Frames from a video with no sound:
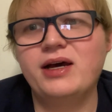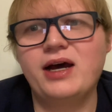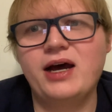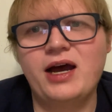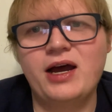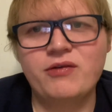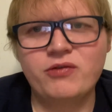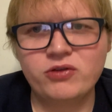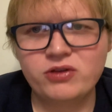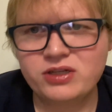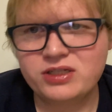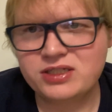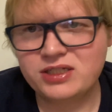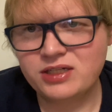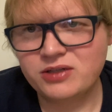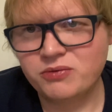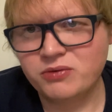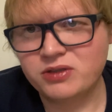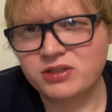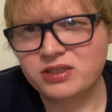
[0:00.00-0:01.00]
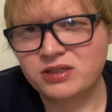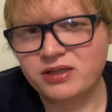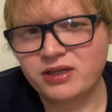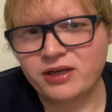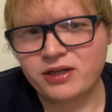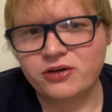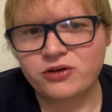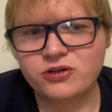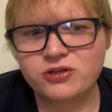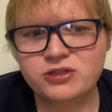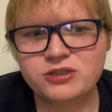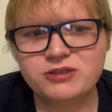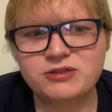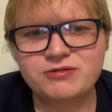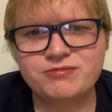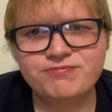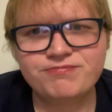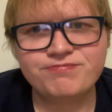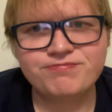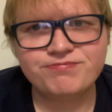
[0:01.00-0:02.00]
I've only seen it once in theaters.
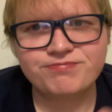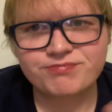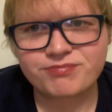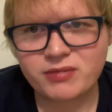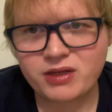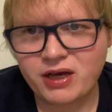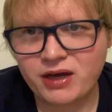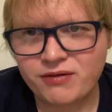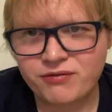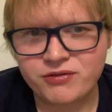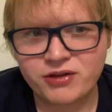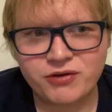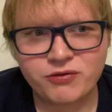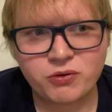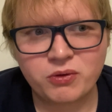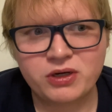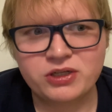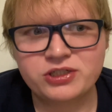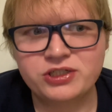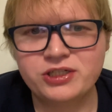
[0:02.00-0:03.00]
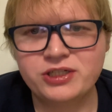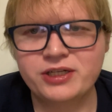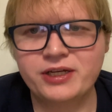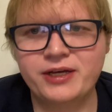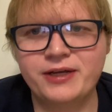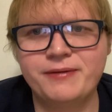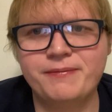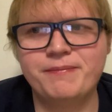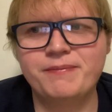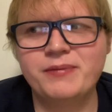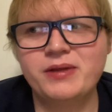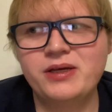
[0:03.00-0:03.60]
I've never watched it again.